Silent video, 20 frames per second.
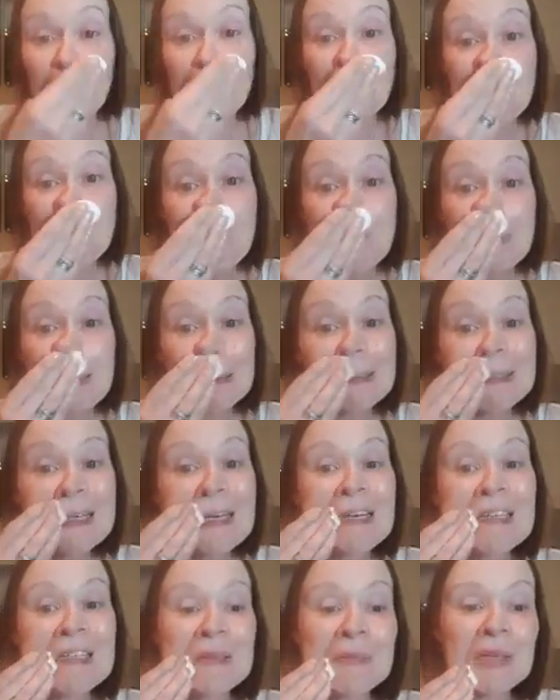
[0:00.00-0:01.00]
You look what you're
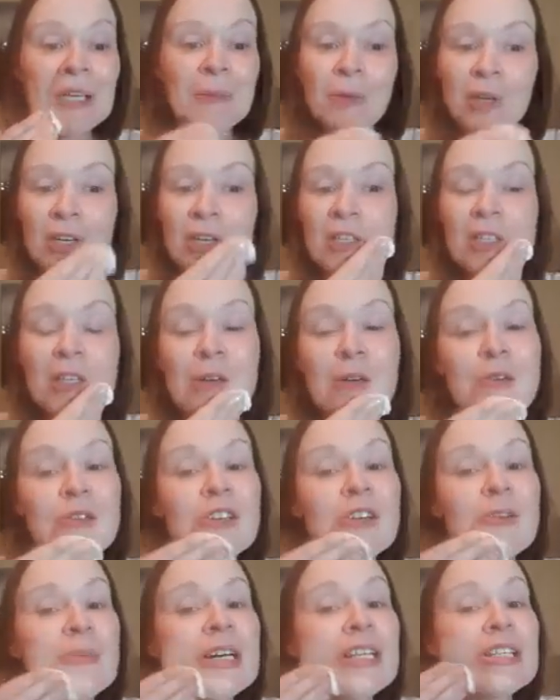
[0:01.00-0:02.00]
saying to me, but you don't do
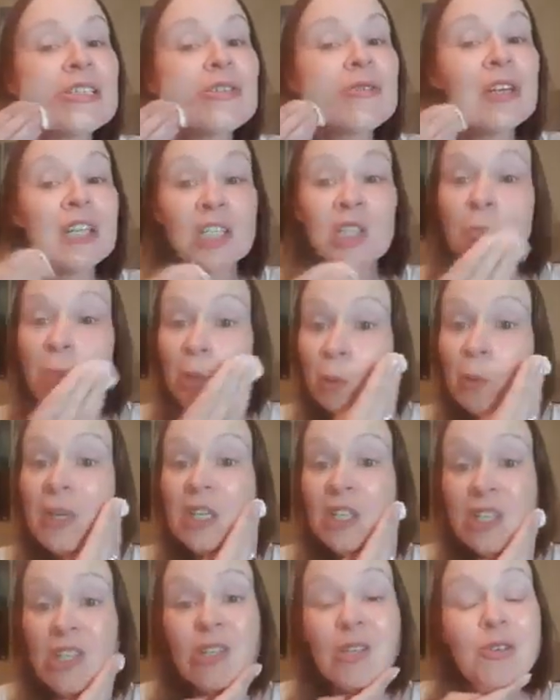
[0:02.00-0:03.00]
a men's range. But we
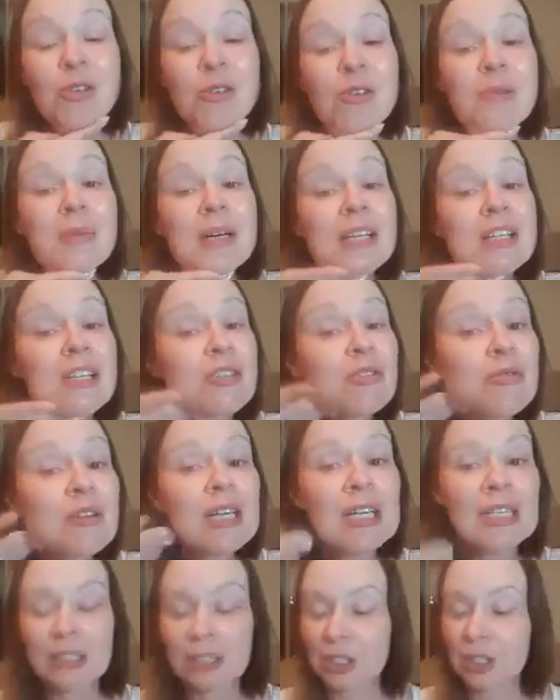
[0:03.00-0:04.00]
do a men's
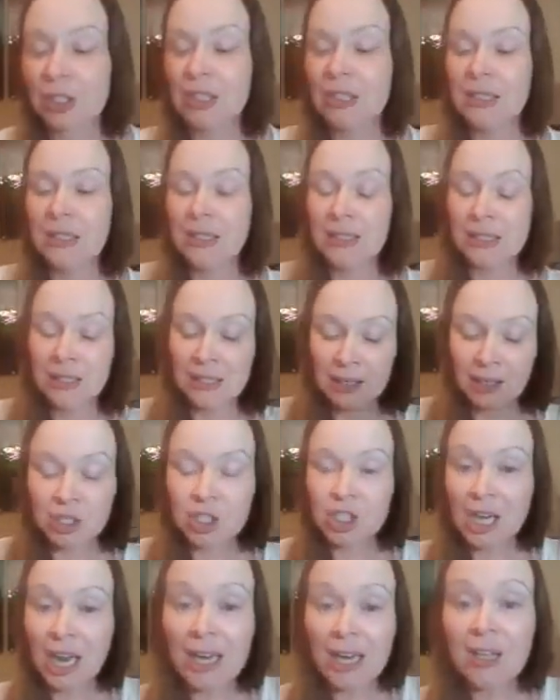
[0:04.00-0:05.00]
range.
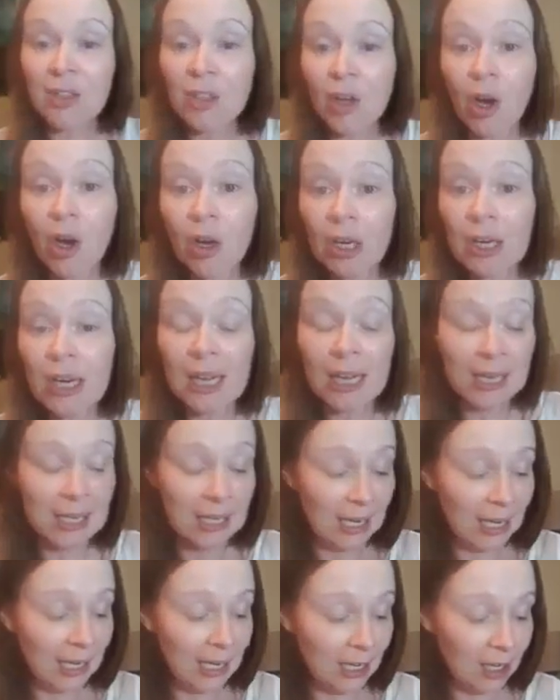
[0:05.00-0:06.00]
Check the
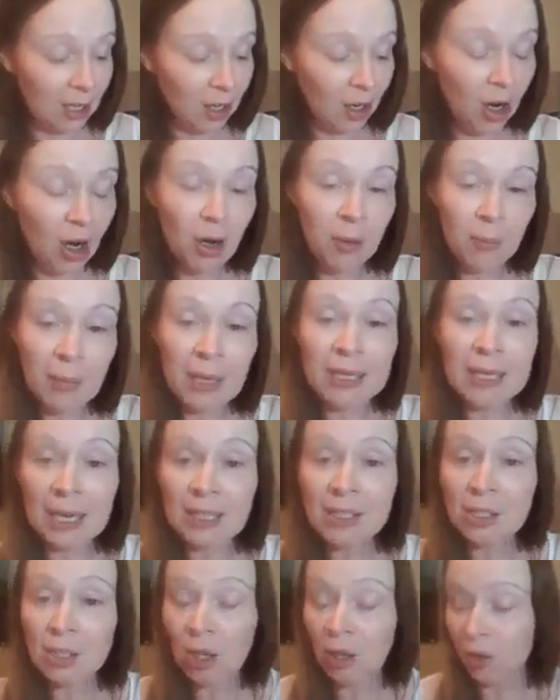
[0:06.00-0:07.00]
online link on my
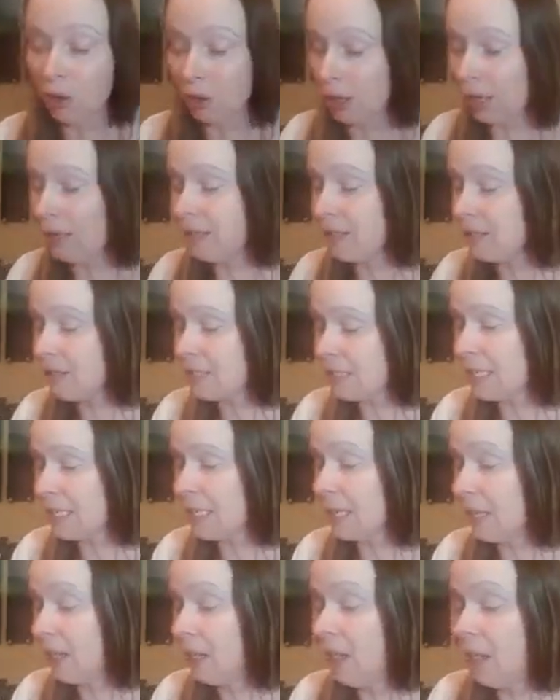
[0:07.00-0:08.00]
catalogue and you'll
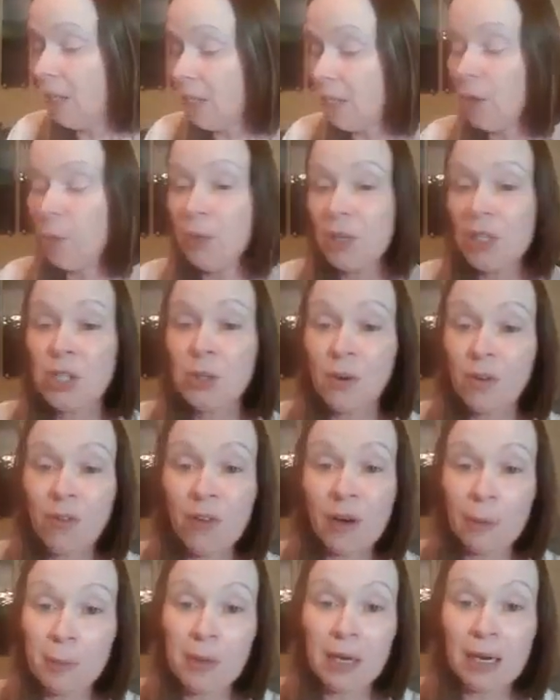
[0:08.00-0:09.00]
see that we do a
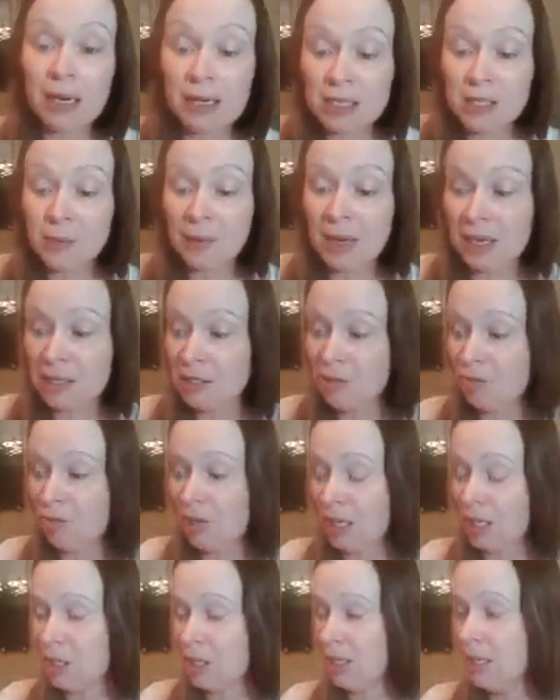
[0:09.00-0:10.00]
fabulous men's
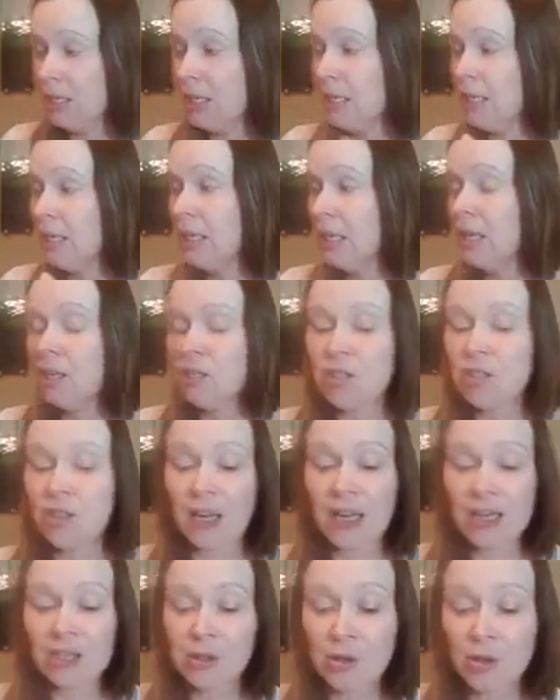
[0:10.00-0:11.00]
range. So
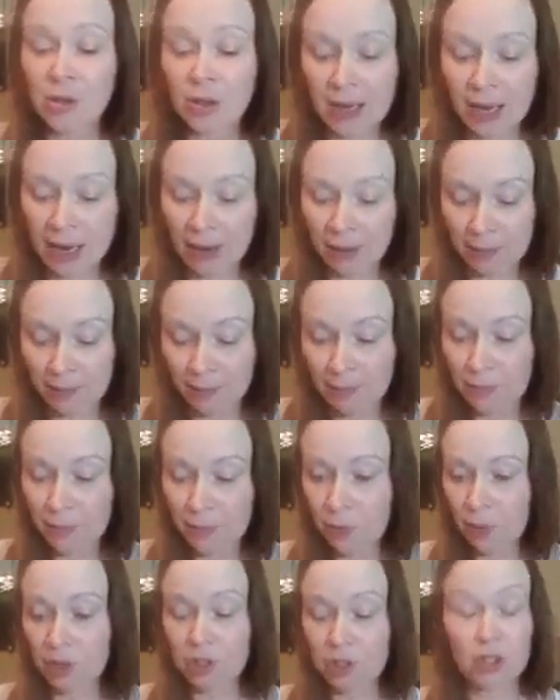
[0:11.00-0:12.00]
that's all that
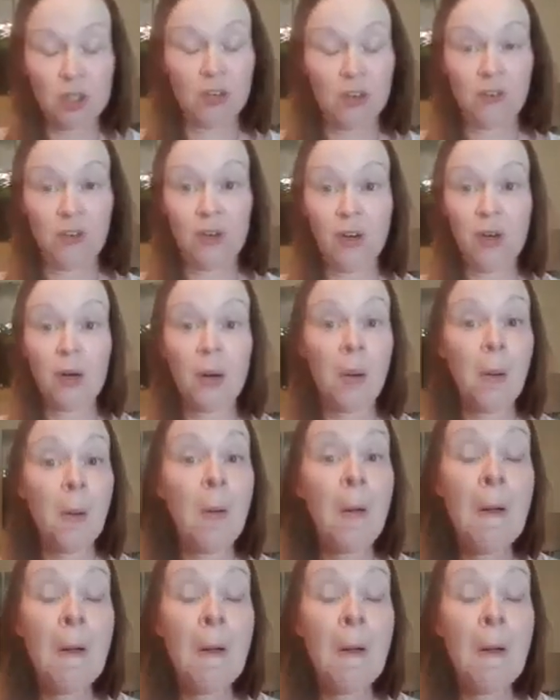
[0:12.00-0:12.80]
washed off, look.